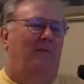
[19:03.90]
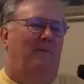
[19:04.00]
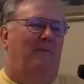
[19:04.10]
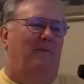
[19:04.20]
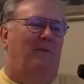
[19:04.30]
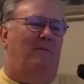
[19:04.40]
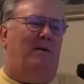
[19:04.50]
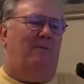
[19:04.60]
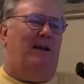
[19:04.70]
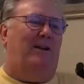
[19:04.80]
Well,
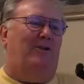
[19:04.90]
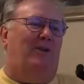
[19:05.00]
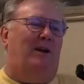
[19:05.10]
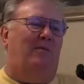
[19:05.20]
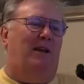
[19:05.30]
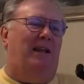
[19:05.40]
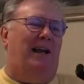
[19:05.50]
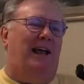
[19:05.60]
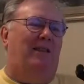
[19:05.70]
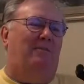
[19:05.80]
Barbara, now you're coming in and
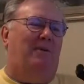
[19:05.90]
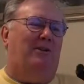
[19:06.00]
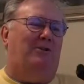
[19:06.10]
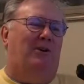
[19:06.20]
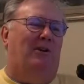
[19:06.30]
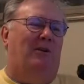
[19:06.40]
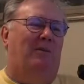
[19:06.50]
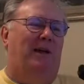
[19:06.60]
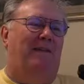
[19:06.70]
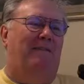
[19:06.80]
out of the picture a little
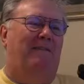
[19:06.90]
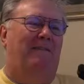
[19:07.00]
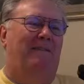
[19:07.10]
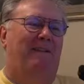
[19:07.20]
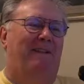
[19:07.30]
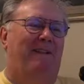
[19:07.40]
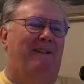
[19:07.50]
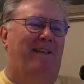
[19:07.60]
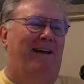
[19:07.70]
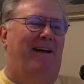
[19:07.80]
bit.
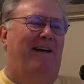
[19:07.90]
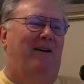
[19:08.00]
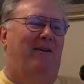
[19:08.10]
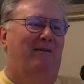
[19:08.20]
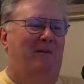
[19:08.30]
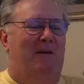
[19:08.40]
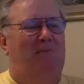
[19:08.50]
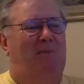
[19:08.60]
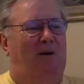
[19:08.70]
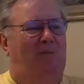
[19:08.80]
Uh-oh.
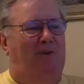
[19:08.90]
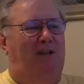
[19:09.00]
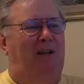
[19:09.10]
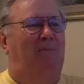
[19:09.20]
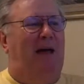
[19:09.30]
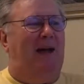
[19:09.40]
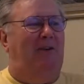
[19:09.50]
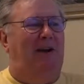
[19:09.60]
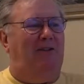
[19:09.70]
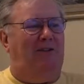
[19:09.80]
Barbara's in the
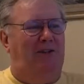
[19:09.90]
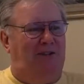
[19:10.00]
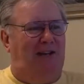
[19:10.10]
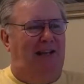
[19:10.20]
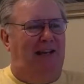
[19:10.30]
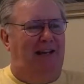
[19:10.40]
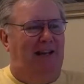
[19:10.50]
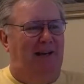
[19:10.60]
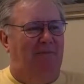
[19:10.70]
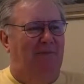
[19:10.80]
background. She's cleaning
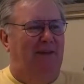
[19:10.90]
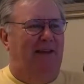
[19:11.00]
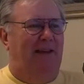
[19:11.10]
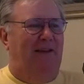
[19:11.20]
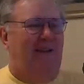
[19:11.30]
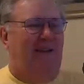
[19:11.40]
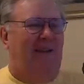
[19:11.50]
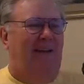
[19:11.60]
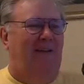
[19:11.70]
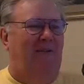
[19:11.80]
up.
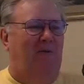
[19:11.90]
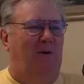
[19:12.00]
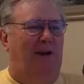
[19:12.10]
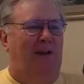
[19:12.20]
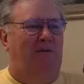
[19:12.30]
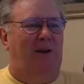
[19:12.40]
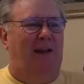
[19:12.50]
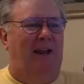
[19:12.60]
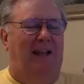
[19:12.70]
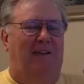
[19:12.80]
We're getting ready to
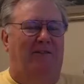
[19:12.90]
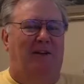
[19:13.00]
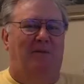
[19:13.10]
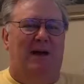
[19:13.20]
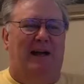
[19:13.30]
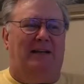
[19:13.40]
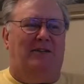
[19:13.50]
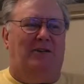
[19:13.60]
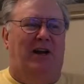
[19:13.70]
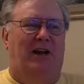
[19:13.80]
leave to go back to
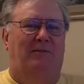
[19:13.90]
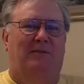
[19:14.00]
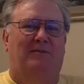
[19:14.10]
Cherryville.